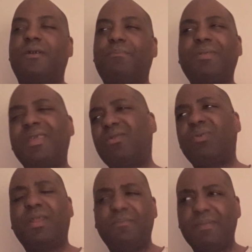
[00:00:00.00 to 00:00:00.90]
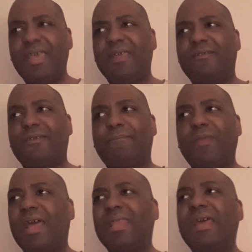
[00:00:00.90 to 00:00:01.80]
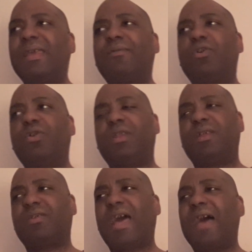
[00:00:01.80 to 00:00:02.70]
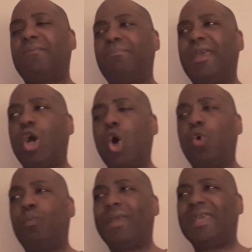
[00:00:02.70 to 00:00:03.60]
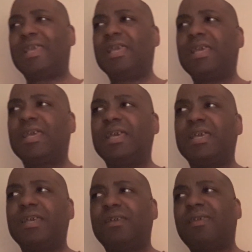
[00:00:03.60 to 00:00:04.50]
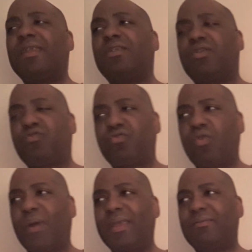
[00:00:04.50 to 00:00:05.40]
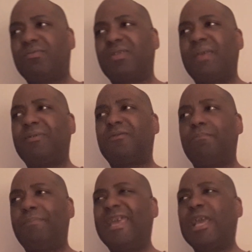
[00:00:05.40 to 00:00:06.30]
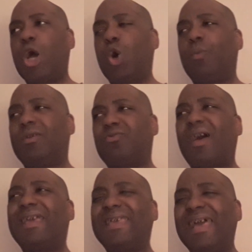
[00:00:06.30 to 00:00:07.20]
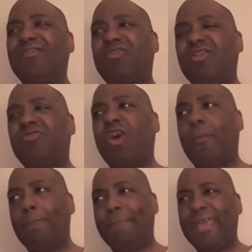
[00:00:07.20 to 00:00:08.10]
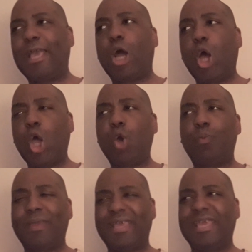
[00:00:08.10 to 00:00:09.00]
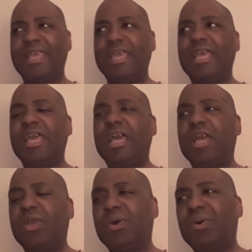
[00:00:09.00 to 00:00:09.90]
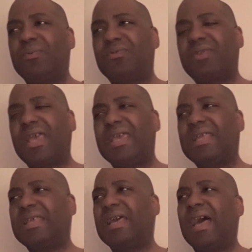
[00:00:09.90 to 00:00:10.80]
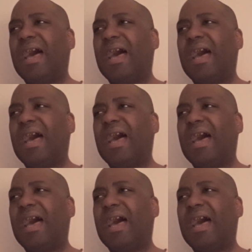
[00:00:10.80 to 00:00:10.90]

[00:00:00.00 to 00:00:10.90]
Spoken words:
But this is what it means. Now I never heard of this guy, Big Homie. He's out of Detroit. His name is Big Homie. So I guess he's a big homie. You know what I'm saying?